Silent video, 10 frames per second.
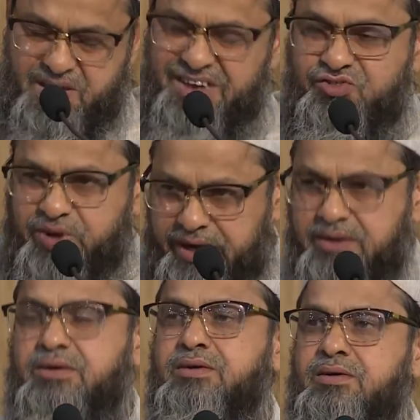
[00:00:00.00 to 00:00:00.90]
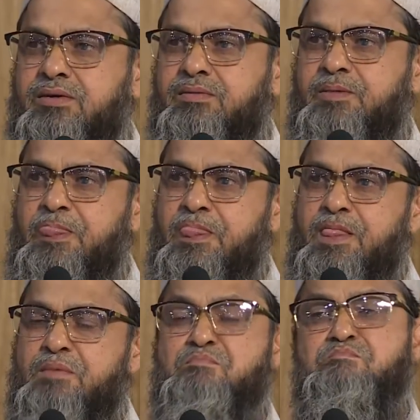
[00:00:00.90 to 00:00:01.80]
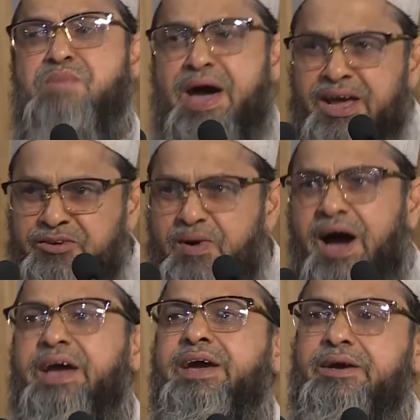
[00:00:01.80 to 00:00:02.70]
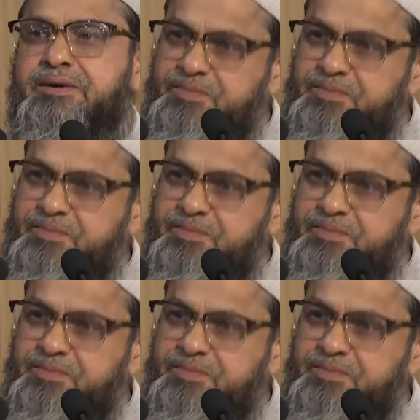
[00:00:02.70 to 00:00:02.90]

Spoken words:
state managed by